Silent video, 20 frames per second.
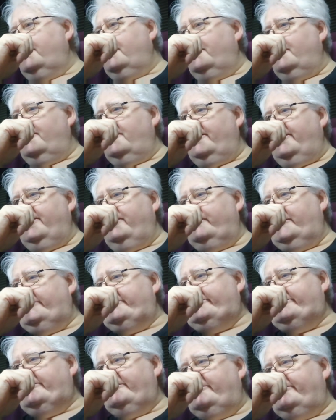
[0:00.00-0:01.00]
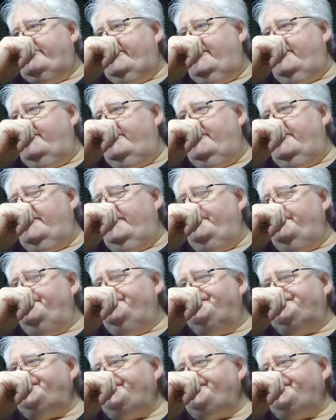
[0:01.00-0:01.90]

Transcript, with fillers: Uh, he mentioned that um,